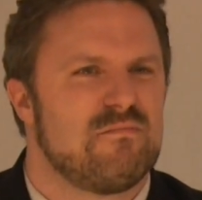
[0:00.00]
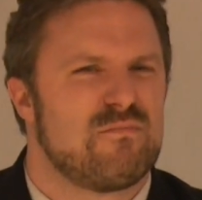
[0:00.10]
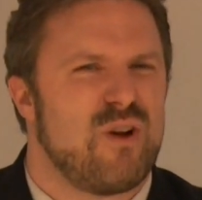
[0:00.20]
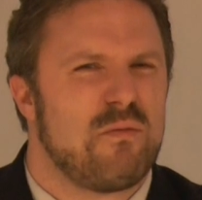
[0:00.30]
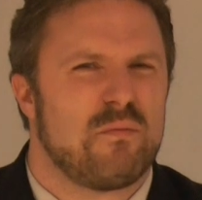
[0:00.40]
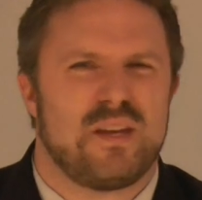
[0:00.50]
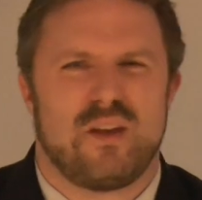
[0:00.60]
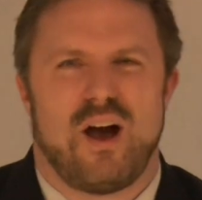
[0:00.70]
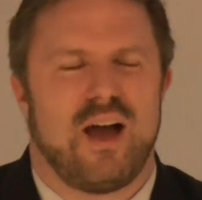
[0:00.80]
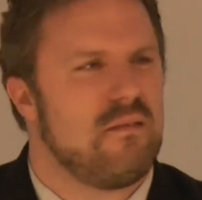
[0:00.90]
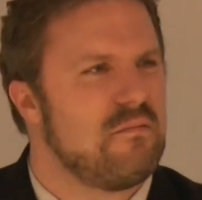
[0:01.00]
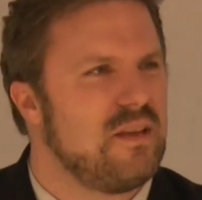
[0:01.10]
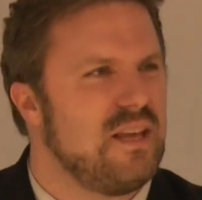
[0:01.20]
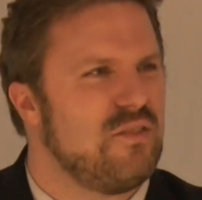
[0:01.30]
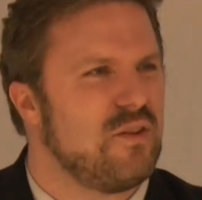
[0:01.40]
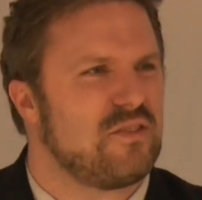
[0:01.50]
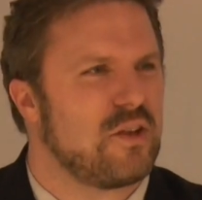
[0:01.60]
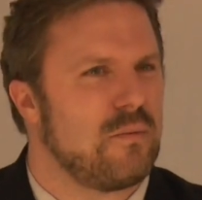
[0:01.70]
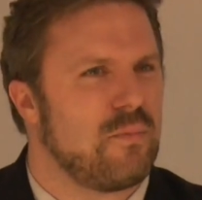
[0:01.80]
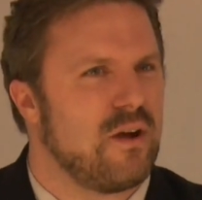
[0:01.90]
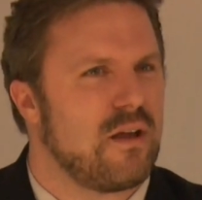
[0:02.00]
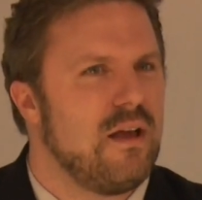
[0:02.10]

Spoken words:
Probably not, even though it's a good book.